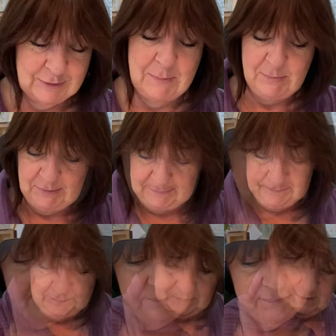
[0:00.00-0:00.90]
a moment.
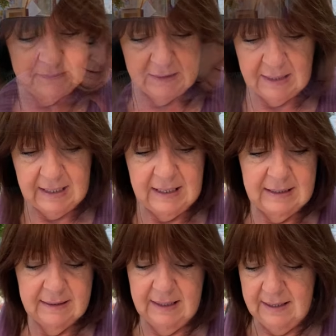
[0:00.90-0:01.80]

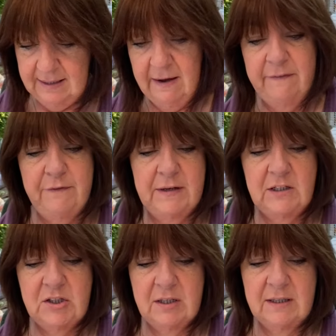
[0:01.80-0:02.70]
Yeah, I
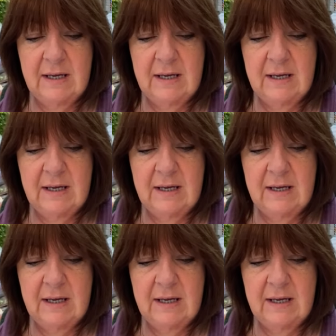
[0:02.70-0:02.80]
finished the